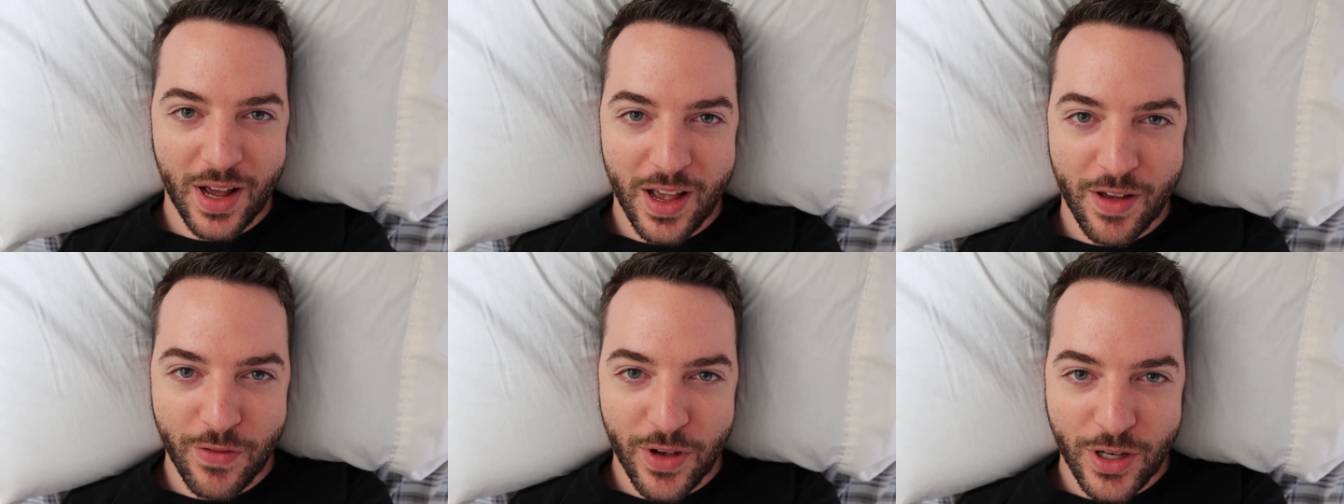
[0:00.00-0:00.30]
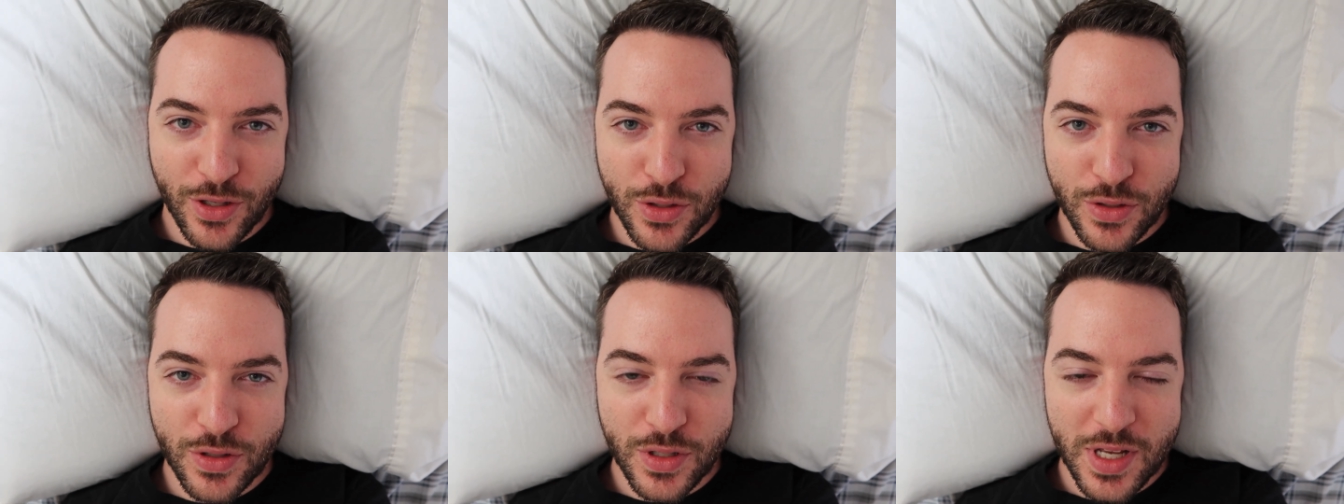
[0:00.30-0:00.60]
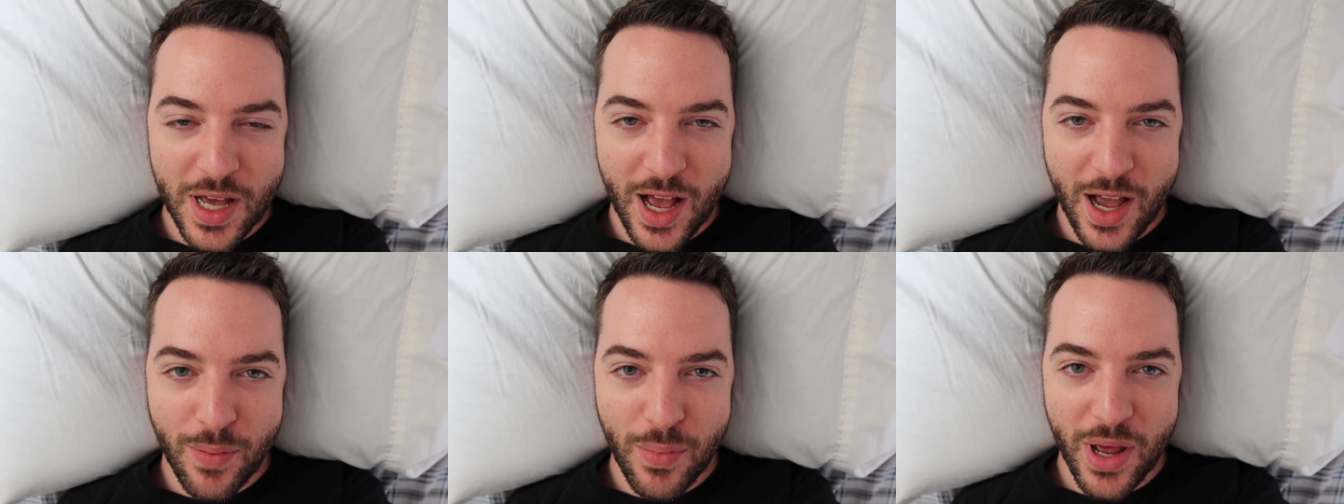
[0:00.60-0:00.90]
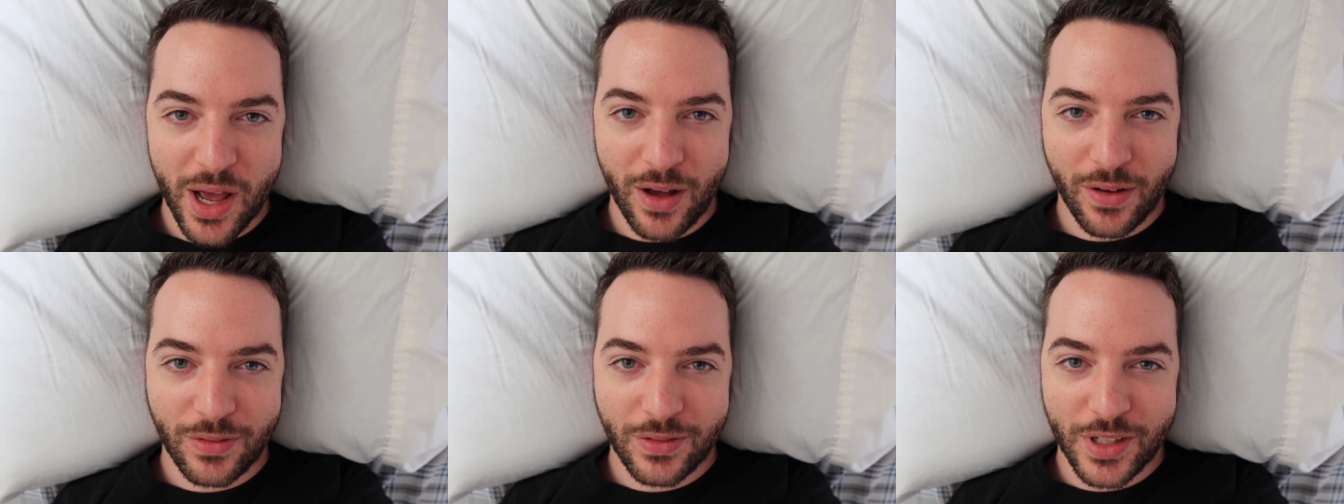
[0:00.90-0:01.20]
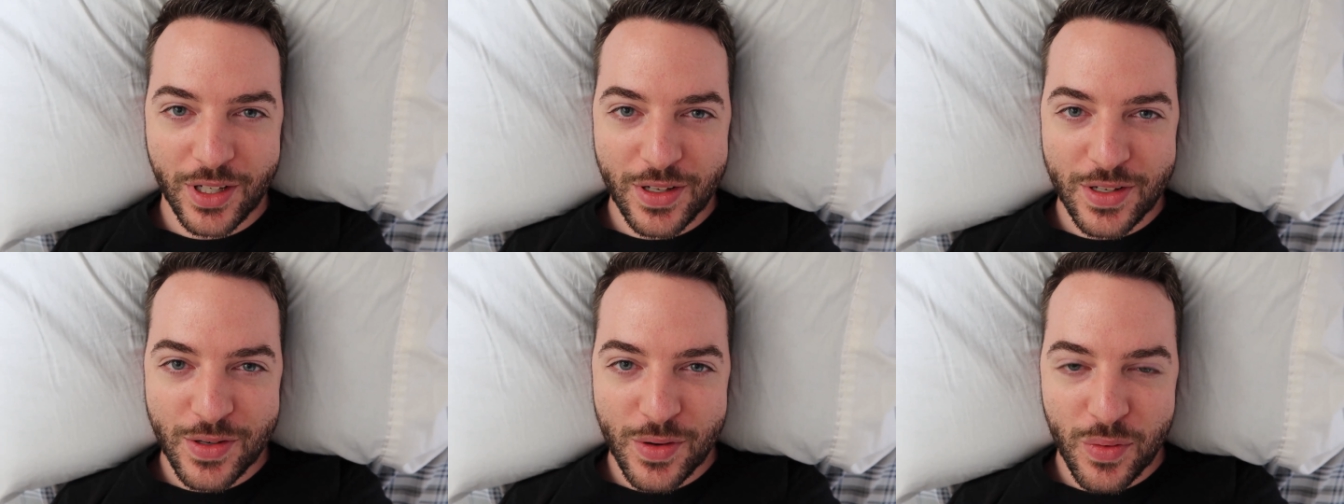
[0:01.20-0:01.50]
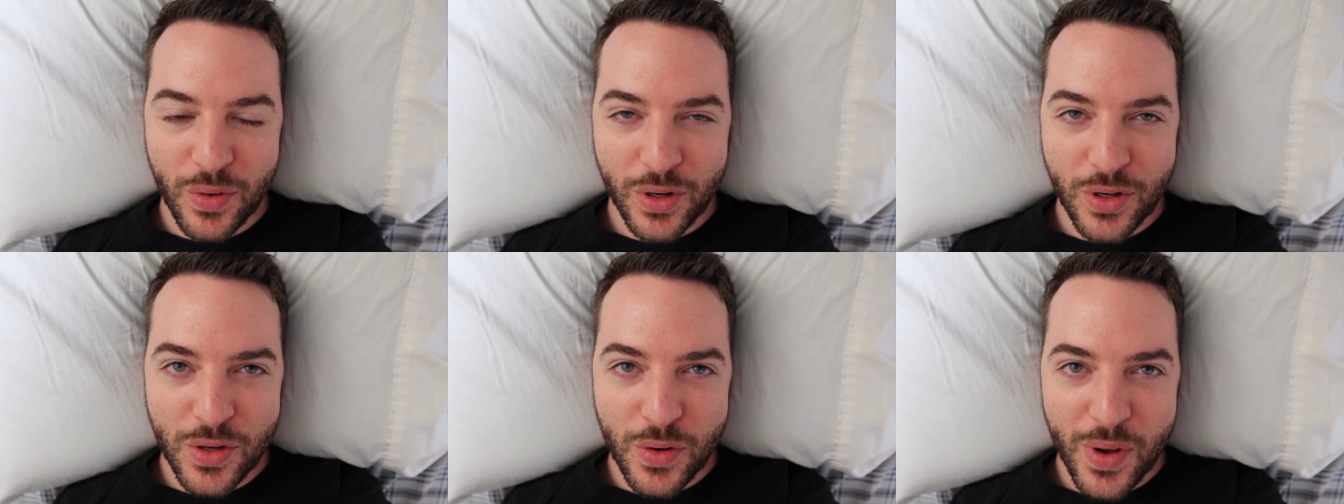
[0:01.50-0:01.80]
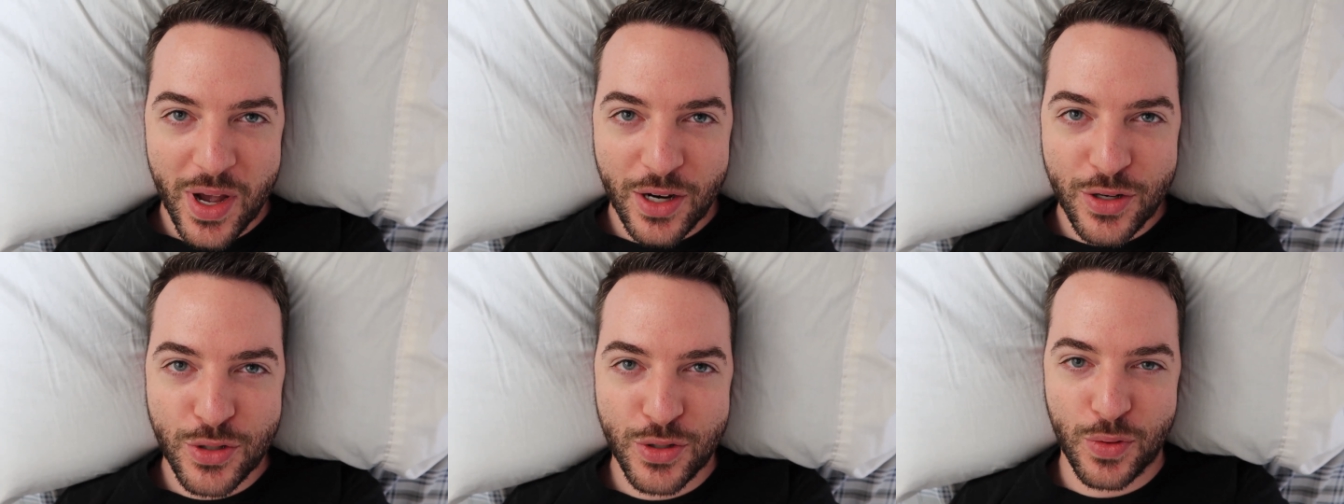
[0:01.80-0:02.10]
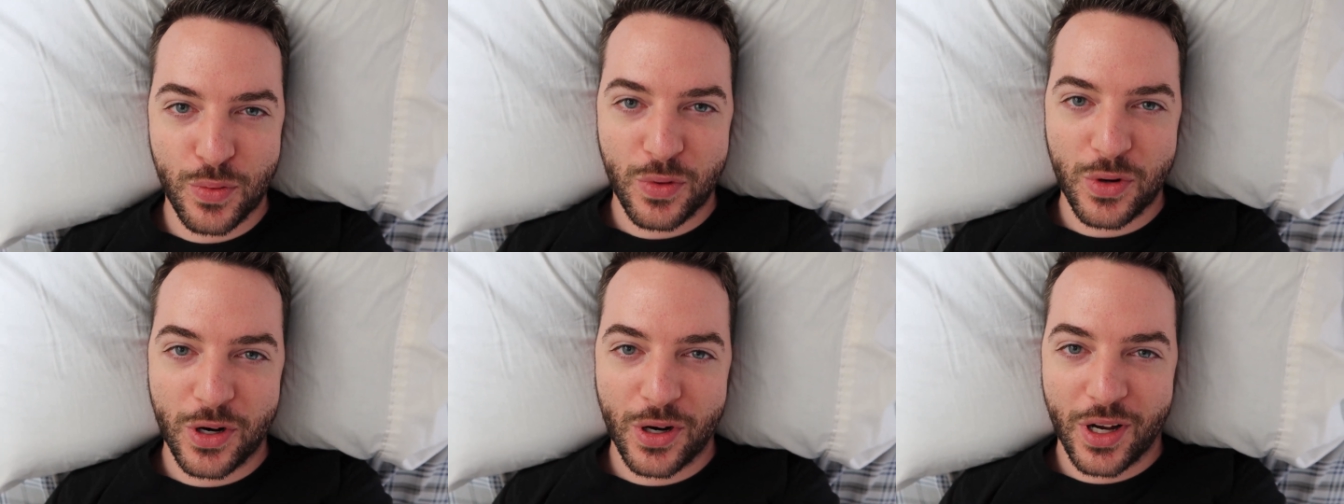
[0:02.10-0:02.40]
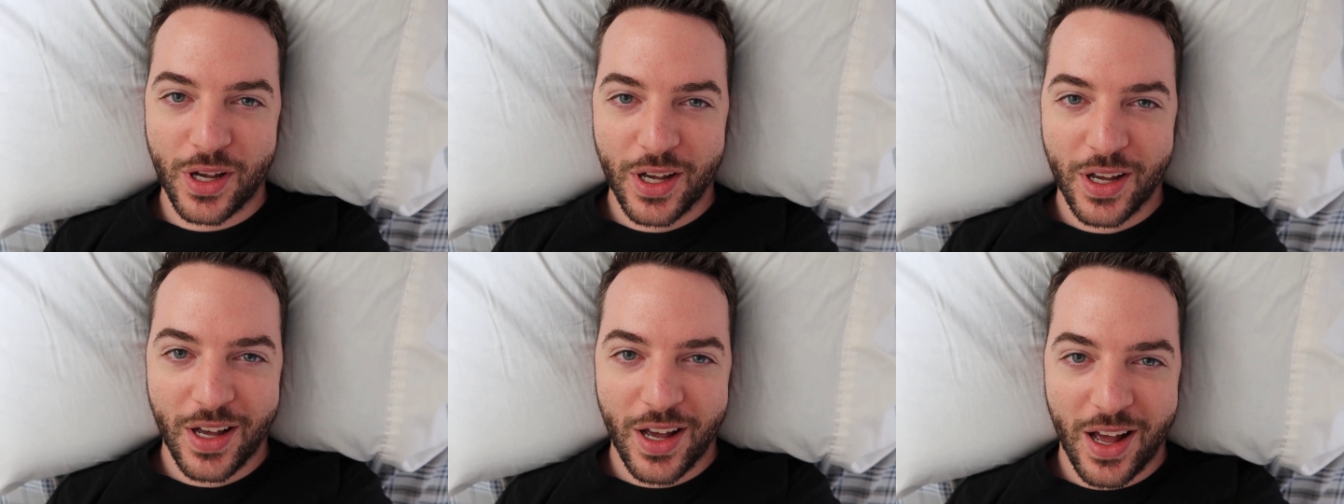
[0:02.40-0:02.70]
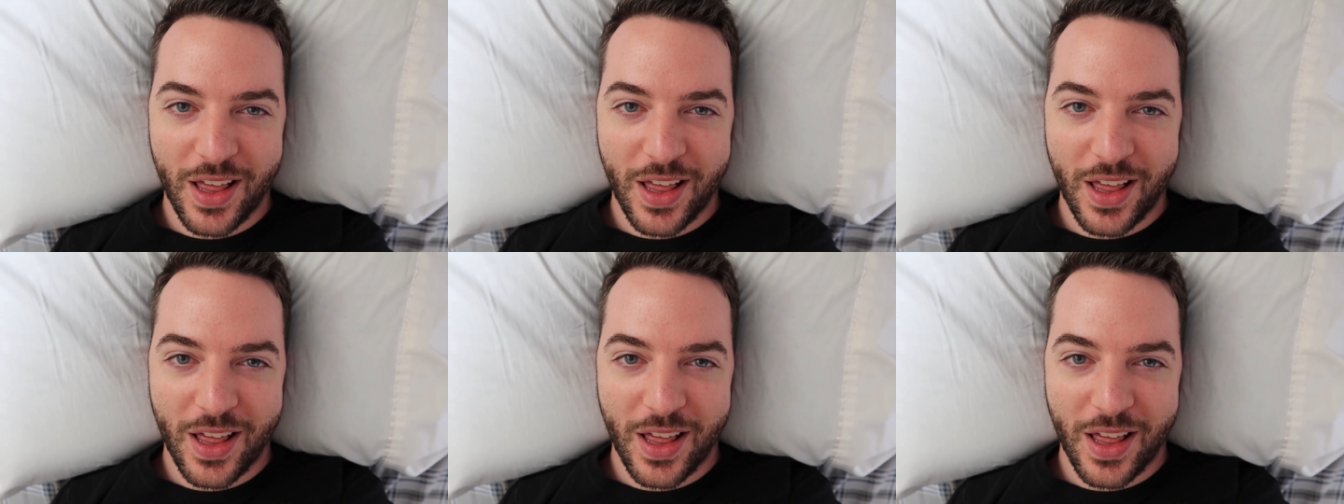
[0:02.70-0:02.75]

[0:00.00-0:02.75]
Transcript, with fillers: I have extra time now and I want to do extra work.